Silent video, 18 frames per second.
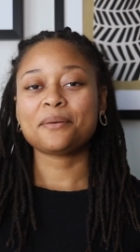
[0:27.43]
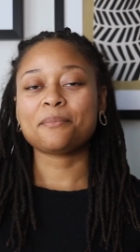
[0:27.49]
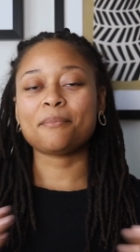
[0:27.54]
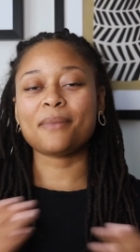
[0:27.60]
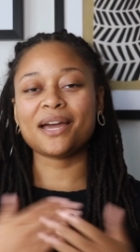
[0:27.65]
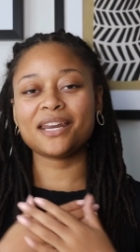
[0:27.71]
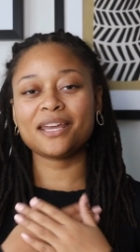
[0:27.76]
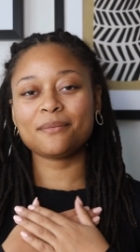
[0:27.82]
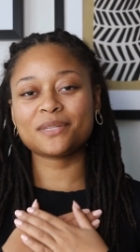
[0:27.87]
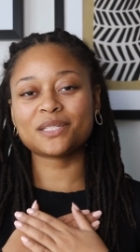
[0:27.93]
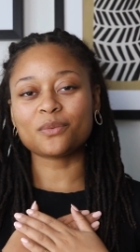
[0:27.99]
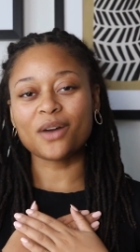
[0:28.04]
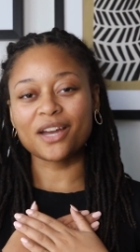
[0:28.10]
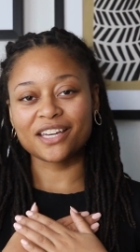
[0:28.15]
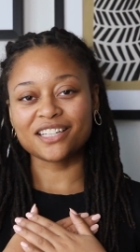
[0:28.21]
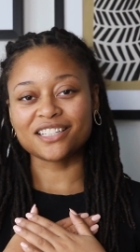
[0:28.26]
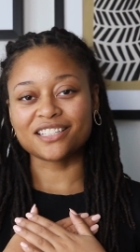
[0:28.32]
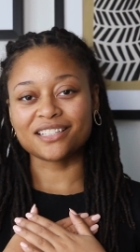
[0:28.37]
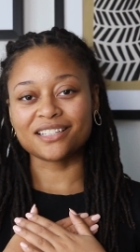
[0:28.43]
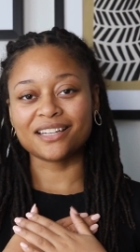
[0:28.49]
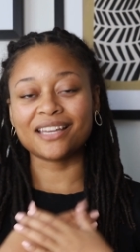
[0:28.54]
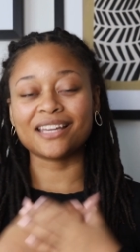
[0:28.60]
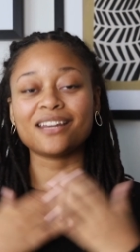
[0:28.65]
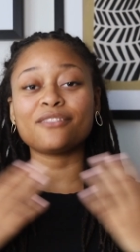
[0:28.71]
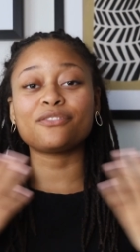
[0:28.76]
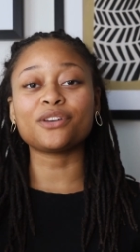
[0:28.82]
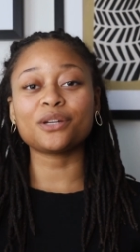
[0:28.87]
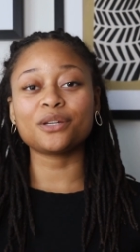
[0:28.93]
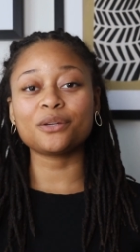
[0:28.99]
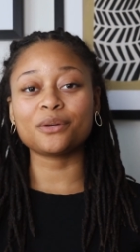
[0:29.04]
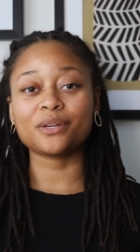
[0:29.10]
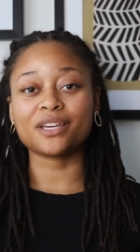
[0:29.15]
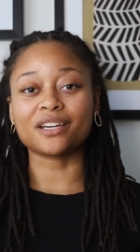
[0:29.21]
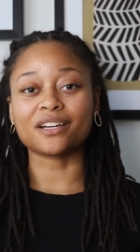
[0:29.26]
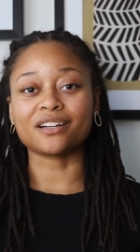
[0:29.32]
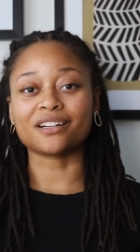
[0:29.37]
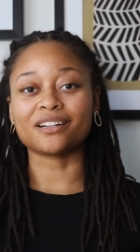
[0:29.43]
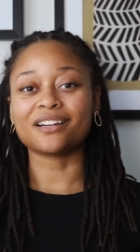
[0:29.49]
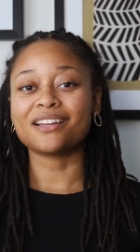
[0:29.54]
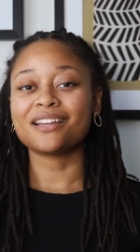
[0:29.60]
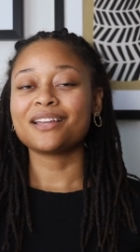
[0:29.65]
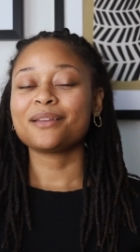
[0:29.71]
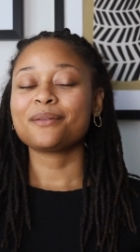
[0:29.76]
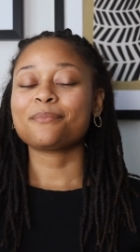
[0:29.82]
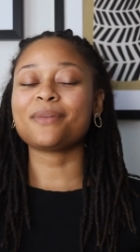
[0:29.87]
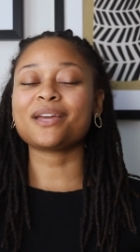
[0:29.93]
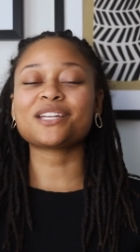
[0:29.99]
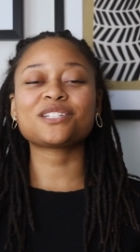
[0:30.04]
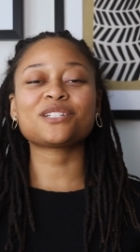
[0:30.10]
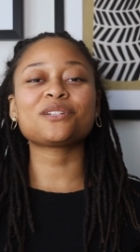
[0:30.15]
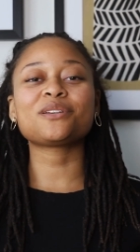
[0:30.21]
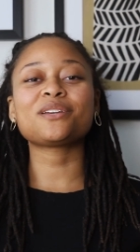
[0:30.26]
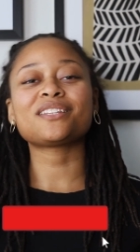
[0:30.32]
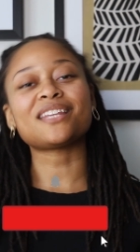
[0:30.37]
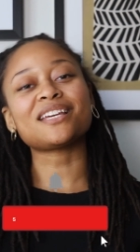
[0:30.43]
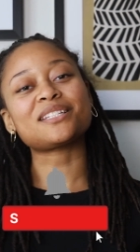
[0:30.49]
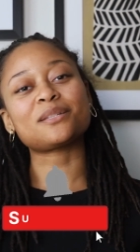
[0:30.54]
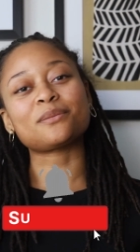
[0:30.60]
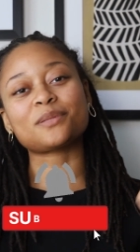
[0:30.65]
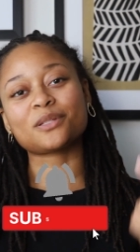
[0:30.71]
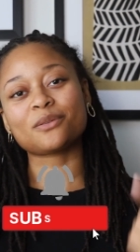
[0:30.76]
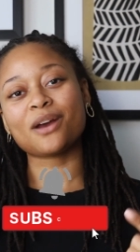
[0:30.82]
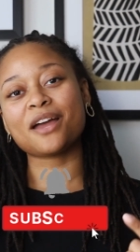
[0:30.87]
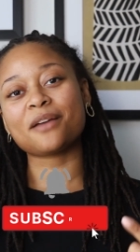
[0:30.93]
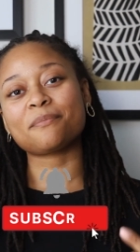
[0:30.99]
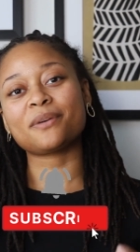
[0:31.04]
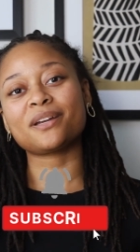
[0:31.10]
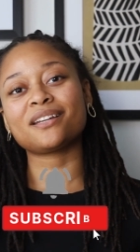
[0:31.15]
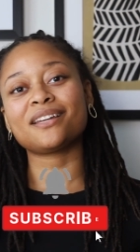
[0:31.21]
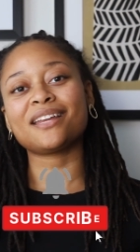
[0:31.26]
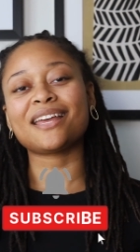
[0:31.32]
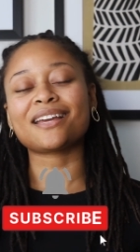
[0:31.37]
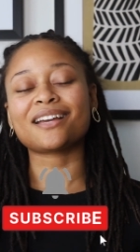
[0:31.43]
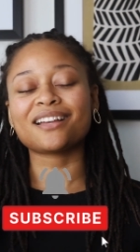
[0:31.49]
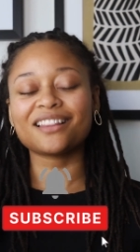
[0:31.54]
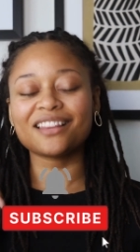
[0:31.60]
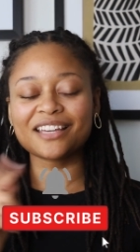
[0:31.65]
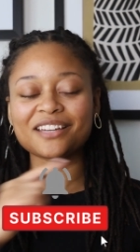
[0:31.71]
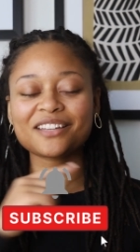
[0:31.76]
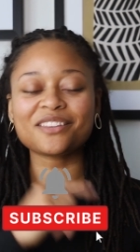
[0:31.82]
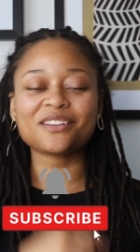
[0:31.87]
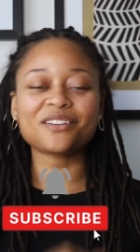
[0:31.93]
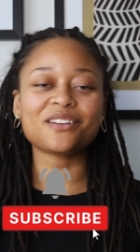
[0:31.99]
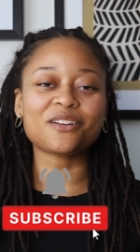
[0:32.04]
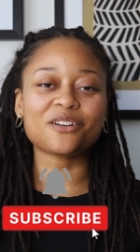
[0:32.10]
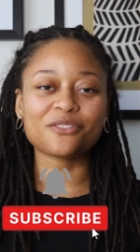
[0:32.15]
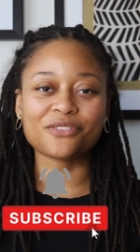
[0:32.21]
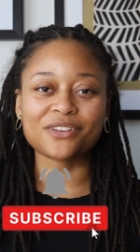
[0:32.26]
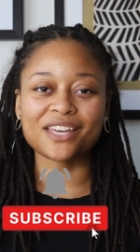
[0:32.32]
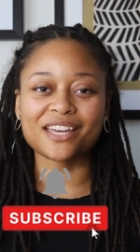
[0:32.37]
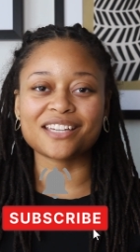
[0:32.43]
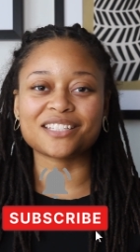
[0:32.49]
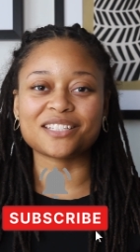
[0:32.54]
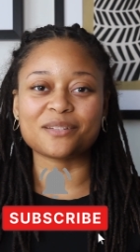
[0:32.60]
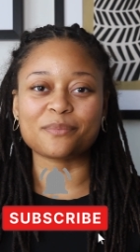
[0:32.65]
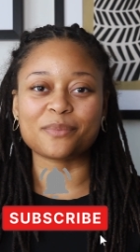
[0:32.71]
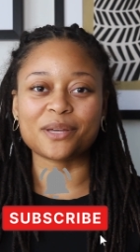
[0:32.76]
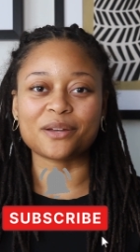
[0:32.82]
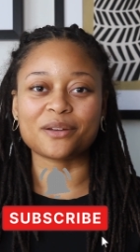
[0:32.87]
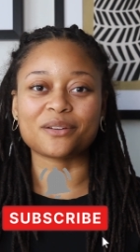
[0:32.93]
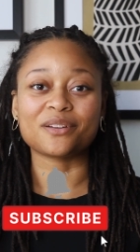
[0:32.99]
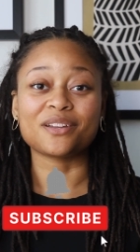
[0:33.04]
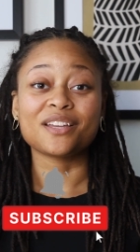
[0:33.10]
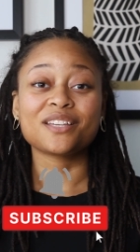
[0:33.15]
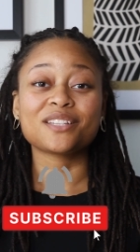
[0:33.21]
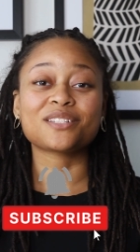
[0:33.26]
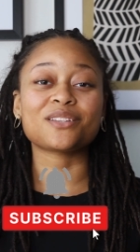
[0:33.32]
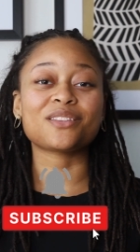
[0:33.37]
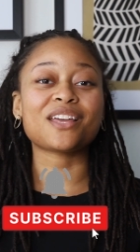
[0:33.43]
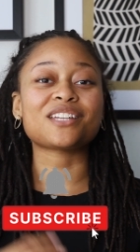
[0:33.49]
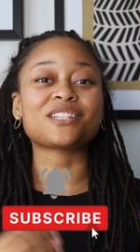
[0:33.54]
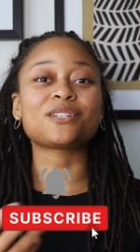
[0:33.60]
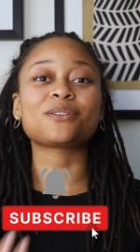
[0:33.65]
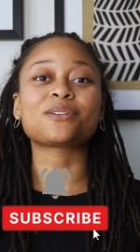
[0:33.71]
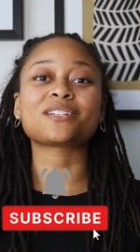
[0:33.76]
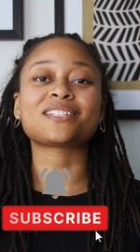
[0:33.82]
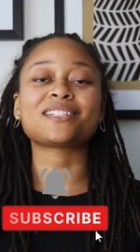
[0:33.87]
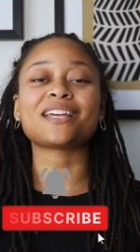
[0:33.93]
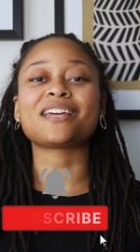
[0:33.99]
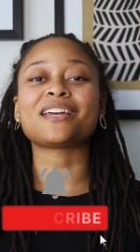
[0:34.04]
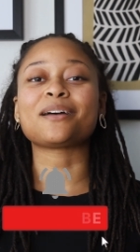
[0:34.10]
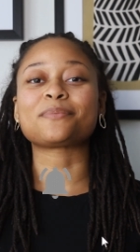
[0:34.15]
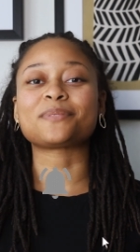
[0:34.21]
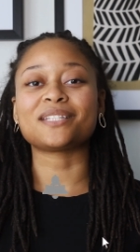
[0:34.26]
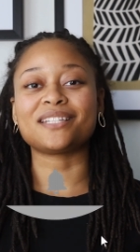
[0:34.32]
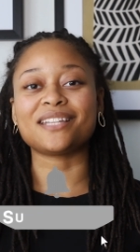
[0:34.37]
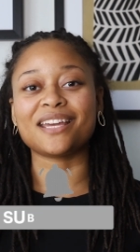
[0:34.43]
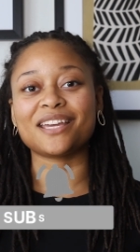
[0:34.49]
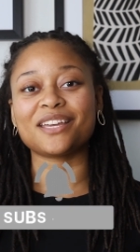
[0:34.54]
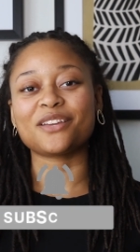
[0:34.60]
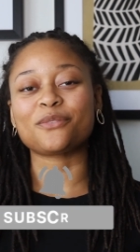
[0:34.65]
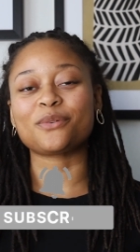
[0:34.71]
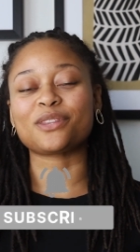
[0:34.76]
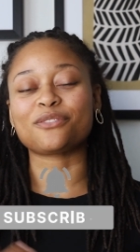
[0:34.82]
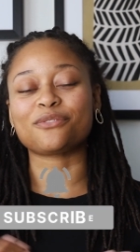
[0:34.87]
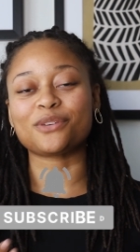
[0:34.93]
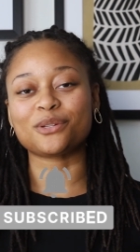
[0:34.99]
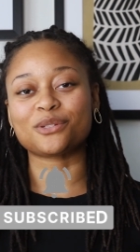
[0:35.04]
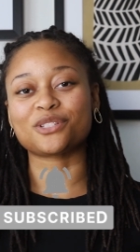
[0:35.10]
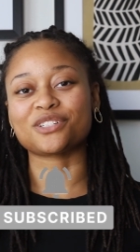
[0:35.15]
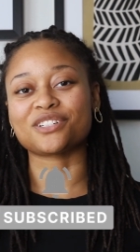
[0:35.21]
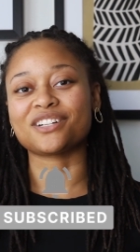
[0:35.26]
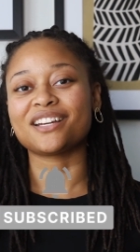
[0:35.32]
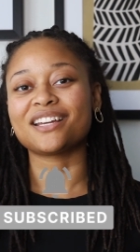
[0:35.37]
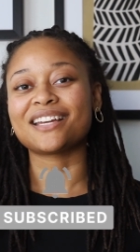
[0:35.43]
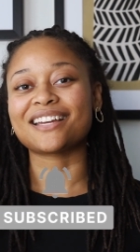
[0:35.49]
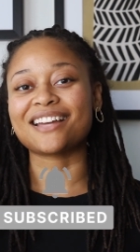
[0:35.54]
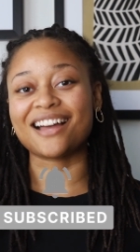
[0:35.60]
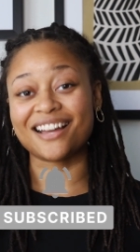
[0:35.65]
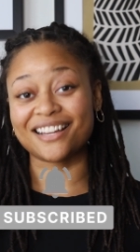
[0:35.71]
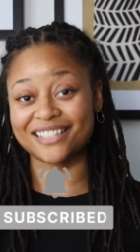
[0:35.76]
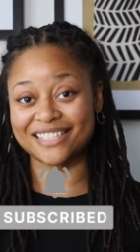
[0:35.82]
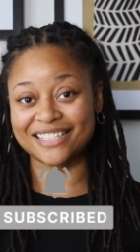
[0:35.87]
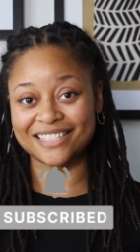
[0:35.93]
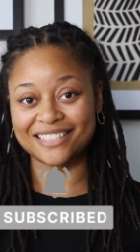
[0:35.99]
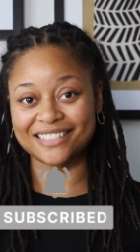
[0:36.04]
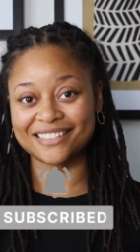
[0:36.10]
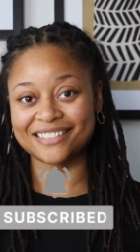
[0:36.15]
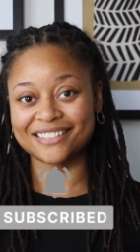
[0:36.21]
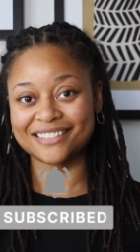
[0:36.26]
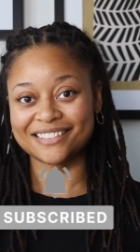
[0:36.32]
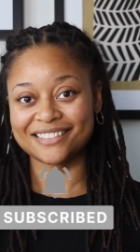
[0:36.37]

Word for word: My name is Waisha, and if you're new here, make sure you hit that subscribe button and click on the notification bell so that you can stay up to date with future content.